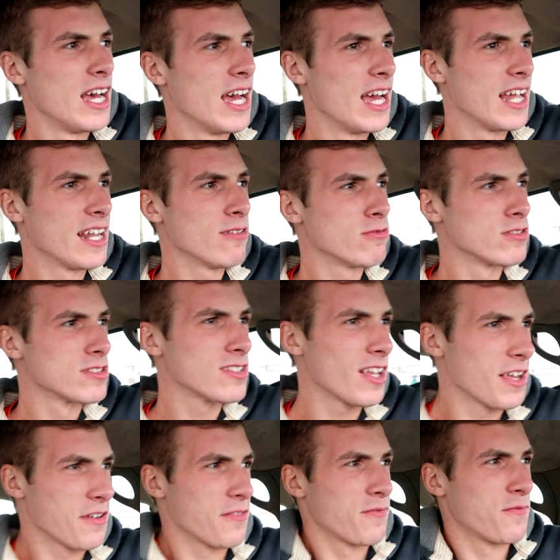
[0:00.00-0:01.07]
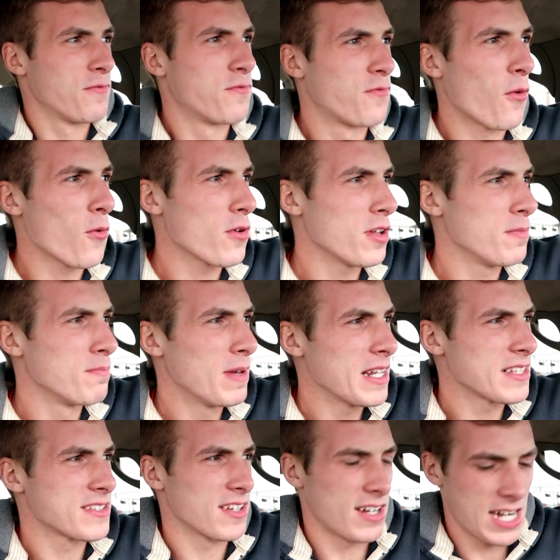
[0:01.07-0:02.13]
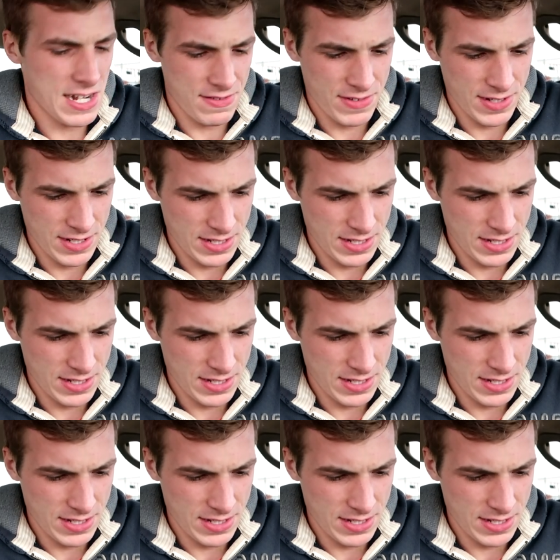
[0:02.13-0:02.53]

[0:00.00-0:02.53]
And it was like 40 minutes off.